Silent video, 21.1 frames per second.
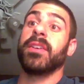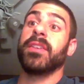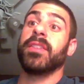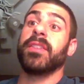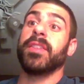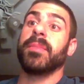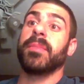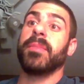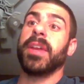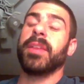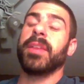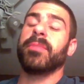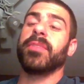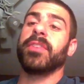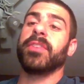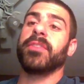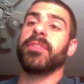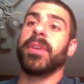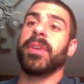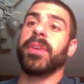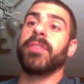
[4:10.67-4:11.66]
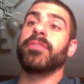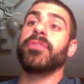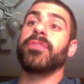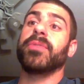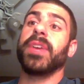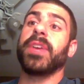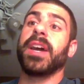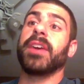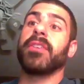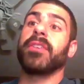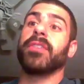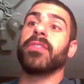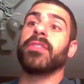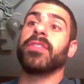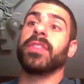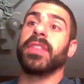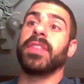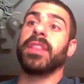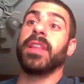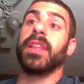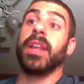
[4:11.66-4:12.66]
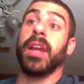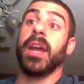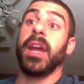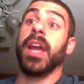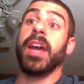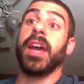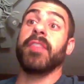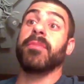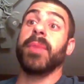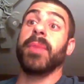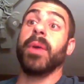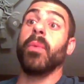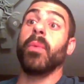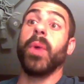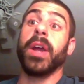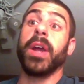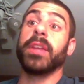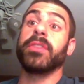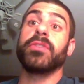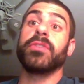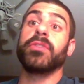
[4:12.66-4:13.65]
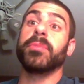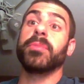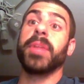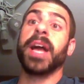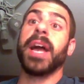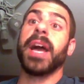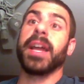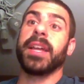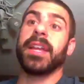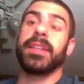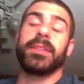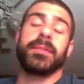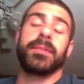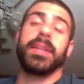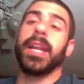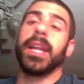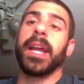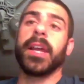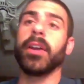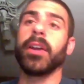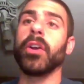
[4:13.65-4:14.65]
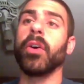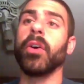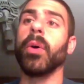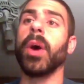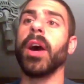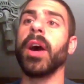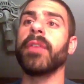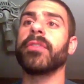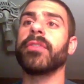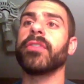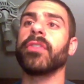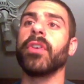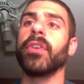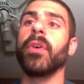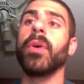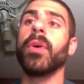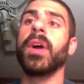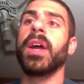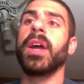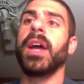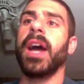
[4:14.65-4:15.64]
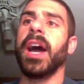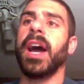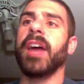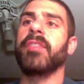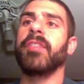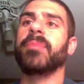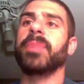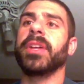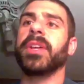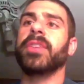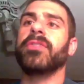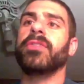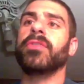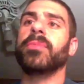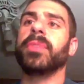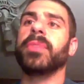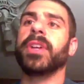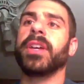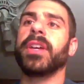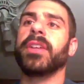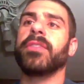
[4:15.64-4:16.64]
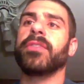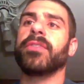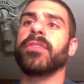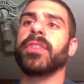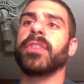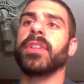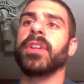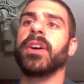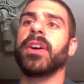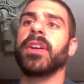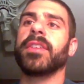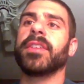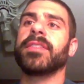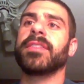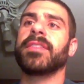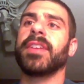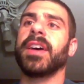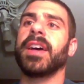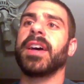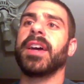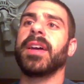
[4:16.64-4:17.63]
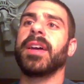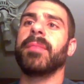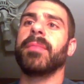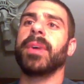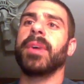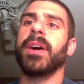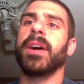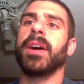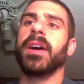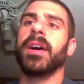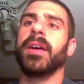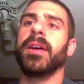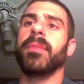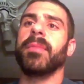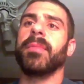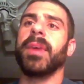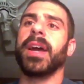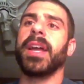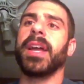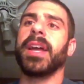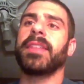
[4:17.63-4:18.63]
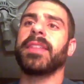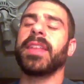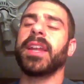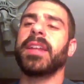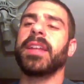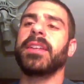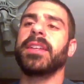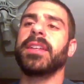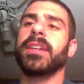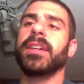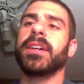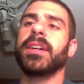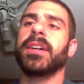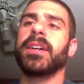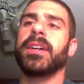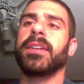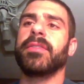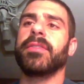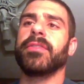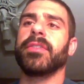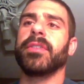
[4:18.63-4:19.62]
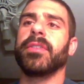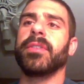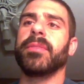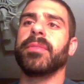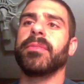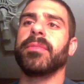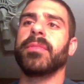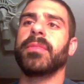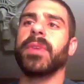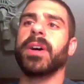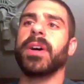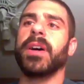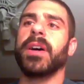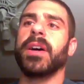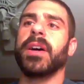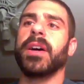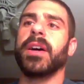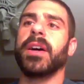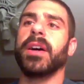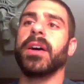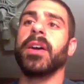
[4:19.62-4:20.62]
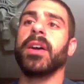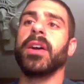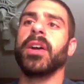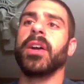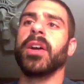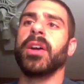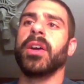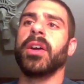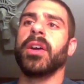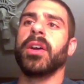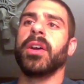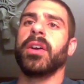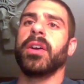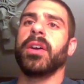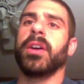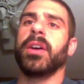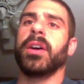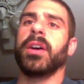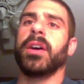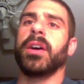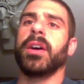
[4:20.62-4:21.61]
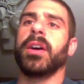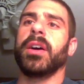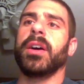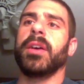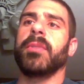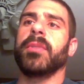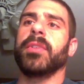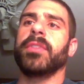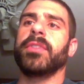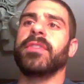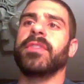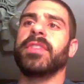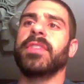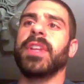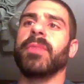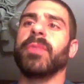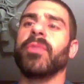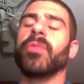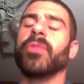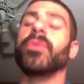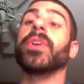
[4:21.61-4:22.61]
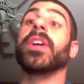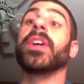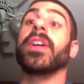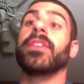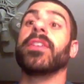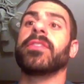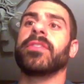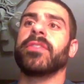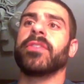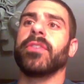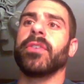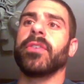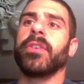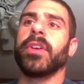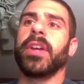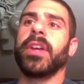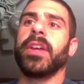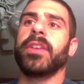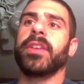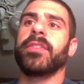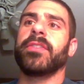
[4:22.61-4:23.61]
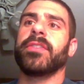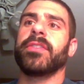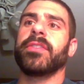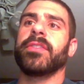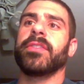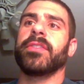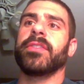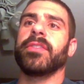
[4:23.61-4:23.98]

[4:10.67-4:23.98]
the Penhead Prism have 2 counters, and then I have my white and 2 black, and then I can go off. So I've played 2 plains for the longest time. I got that idea from what's his name, Rodrigo Togorius.